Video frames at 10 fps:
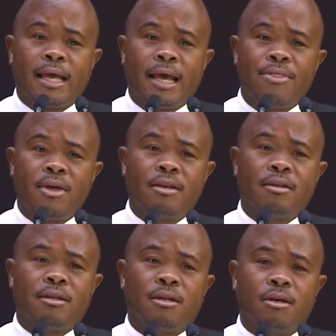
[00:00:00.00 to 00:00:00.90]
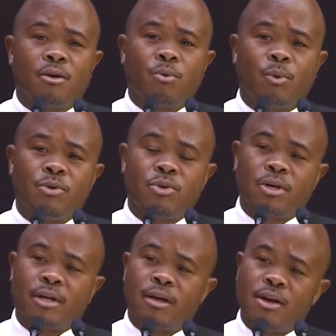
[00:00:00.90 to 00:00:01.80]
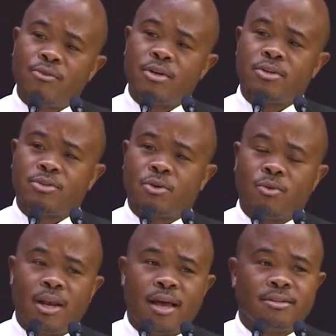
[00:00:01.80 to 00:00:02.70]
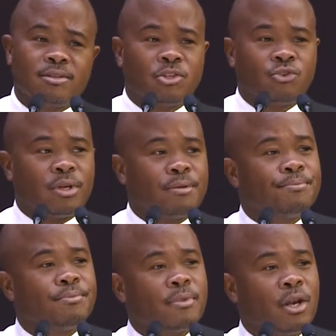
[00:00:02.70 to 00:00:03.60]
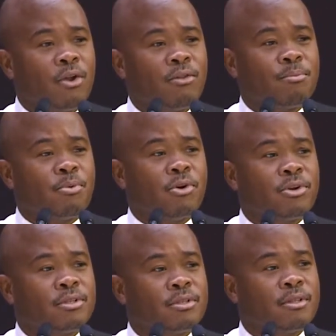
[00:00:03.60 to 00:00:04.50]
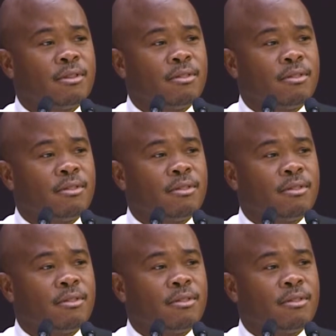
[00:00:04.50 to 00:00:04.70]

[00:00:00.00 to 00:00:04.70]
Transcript: And then when we look at 100 years ago, the last century, a lot of the progress